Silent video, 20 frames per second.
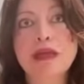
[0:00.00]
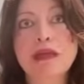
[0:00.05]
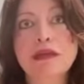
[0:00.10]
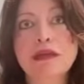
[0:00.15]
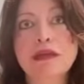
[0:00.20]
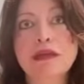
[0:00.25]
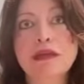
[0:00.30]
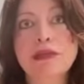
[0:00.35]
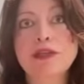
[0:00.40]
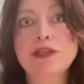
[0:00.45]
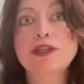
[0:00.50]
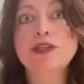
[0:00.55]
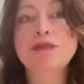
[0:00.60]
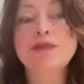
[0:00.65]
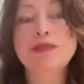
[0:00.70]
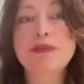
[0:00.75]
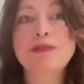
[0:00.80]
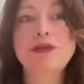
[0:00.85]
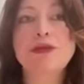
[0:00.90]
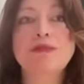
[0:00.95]
certain
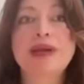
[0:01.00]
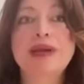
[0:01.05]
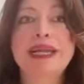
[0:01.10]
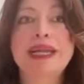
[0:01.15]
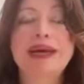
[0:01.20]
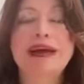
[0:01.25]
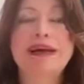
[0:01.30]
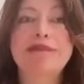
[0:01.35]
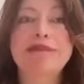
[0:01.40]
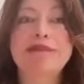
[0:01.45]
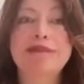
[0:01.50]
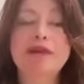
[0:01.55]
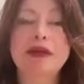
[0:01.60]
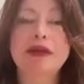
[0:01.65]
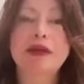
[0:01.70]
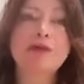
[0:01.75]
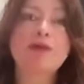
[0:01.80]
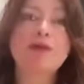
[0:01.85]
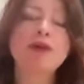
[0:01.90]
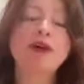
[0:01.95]
people might have
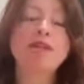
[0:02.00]
more of a